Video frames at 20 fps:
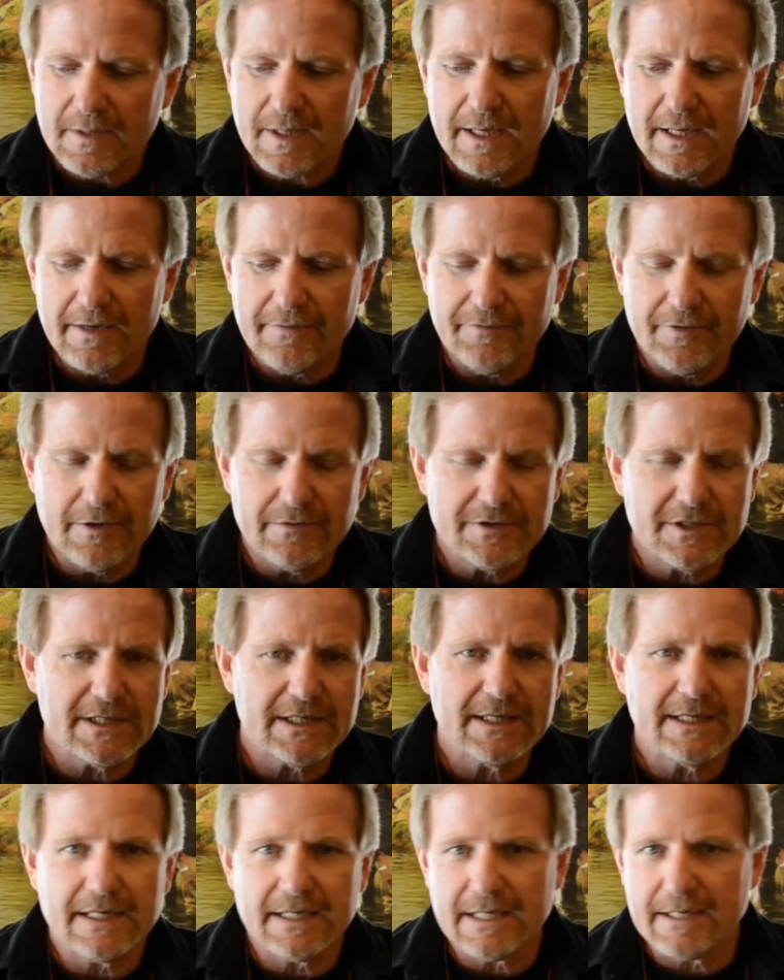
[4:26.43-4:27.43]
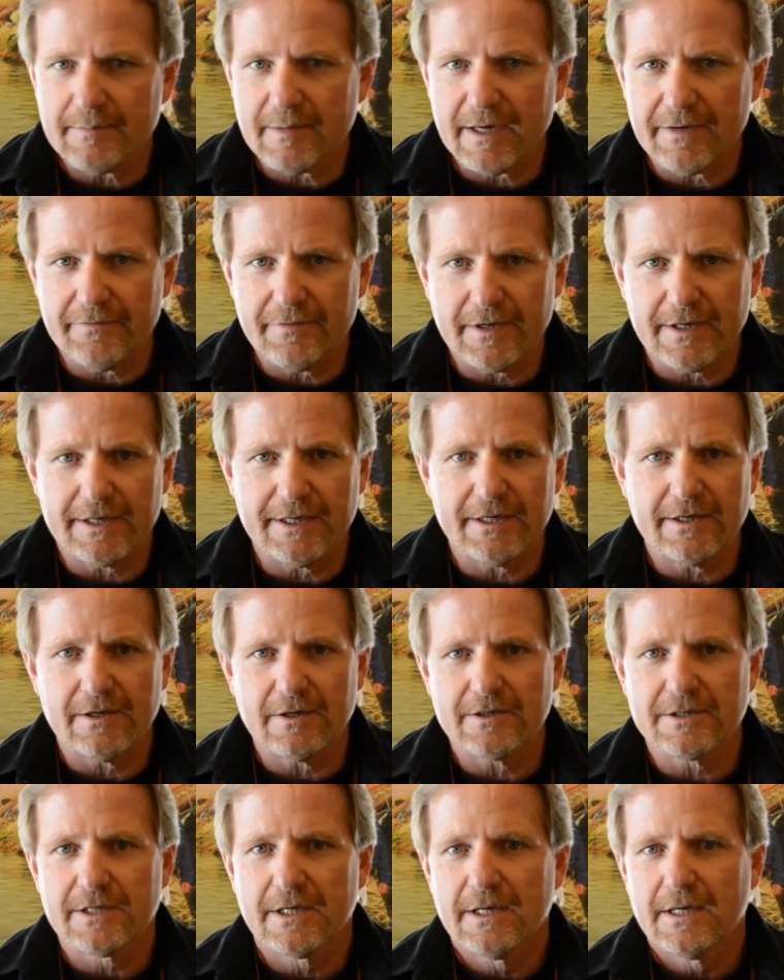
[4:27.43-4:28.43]
And if you've seen any of my
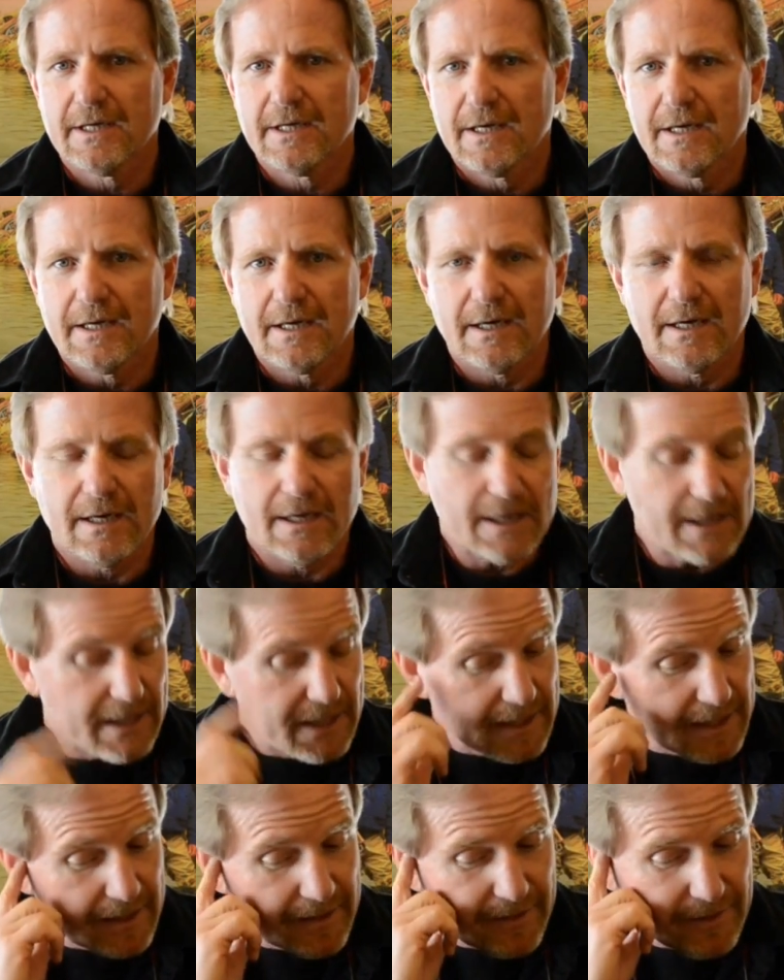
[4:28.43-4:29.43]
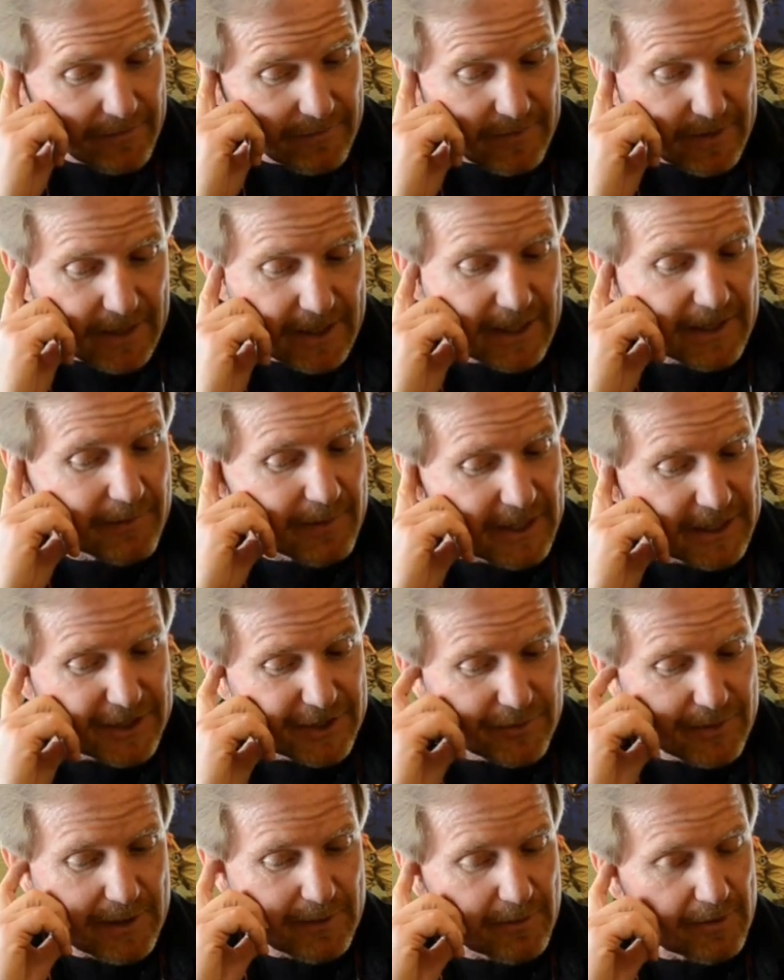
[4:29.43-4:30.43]
videos, uh, any of the any of my
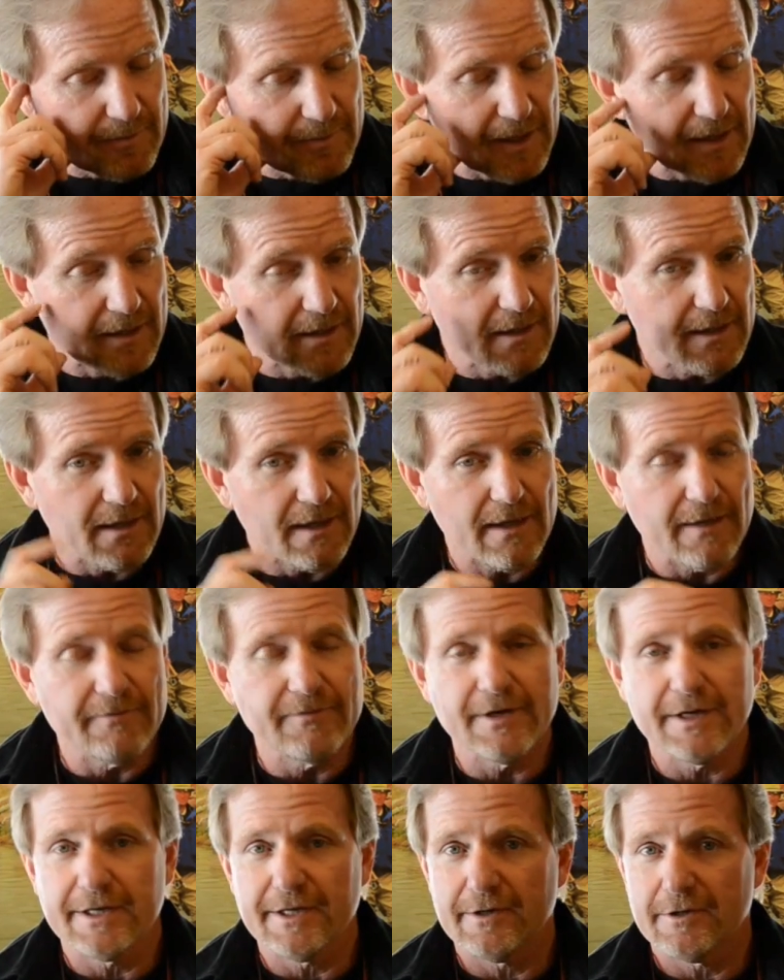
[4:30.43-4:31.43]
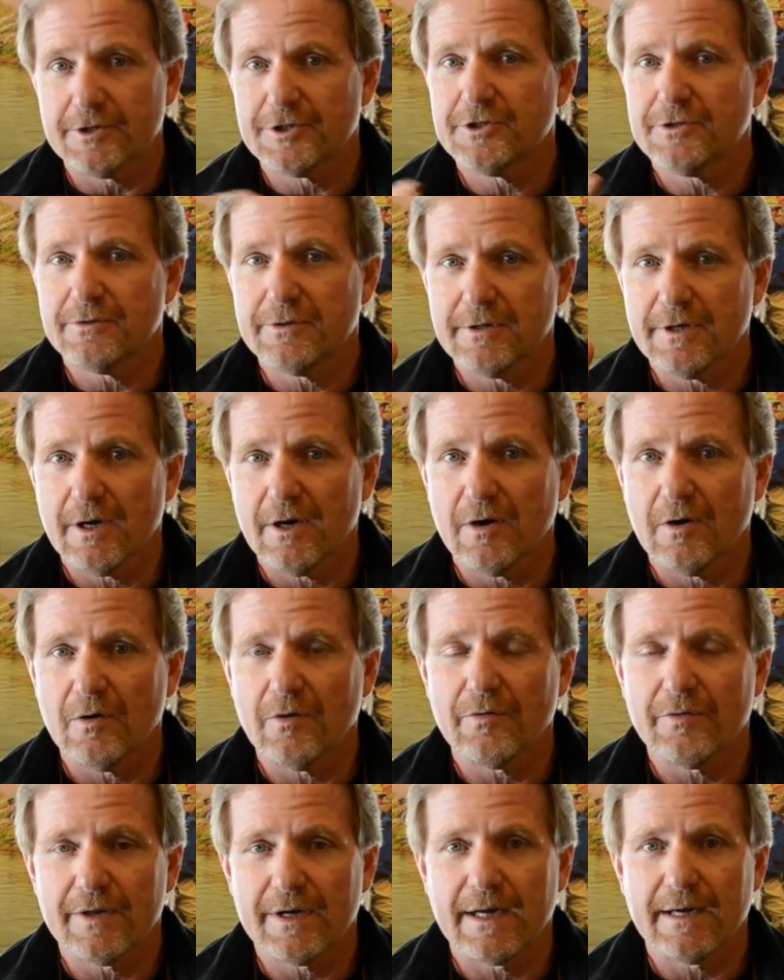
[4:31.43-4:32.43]
streamer uh, videos, you
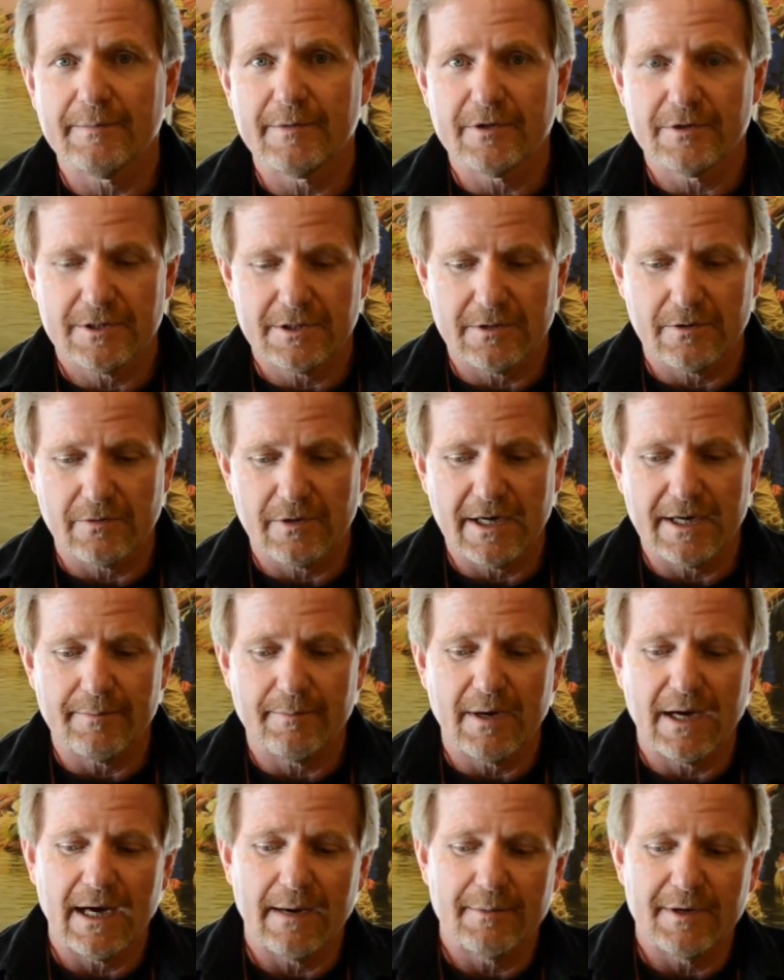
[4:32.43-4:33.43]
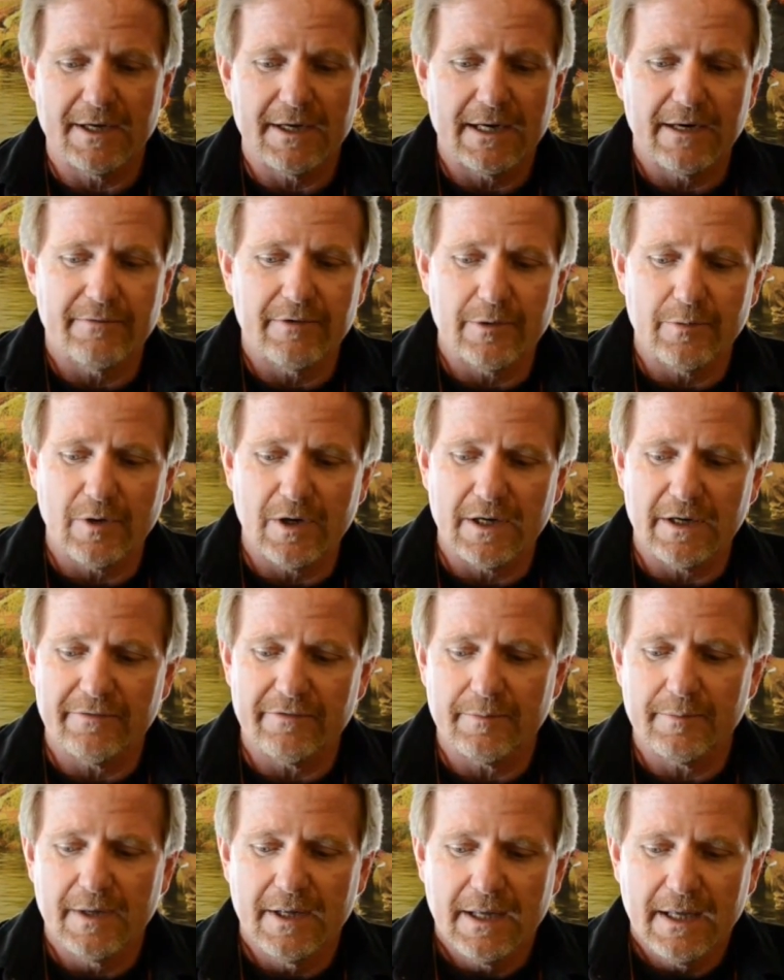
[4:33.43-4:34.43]
know that I'm using a Rite bobbin in every one of
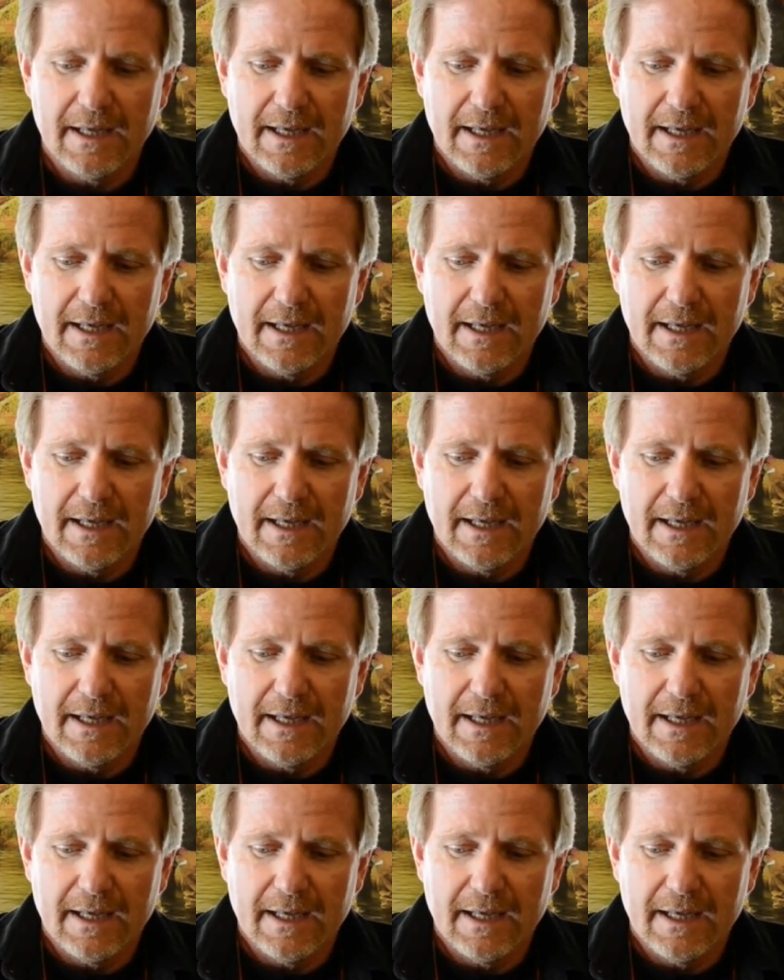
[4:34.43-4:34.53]
them.